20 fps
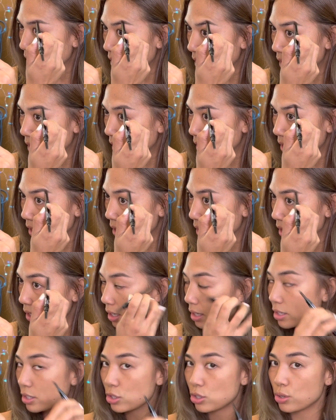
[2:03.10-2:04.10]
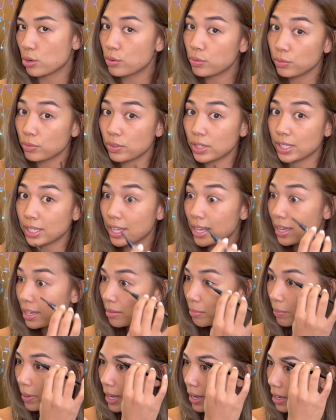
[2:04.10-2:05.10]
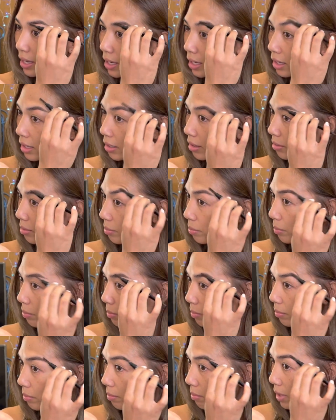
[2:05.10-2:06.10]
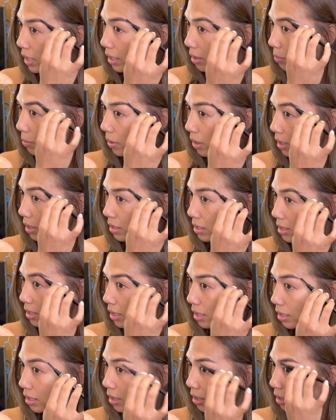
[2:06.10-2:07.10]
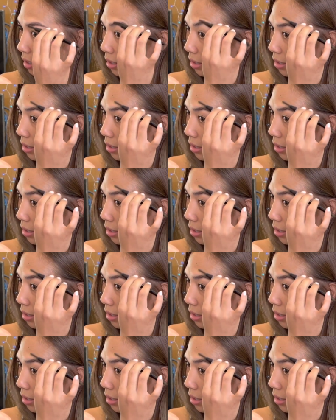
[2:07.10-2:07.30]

I don't feel like buying makeup products that are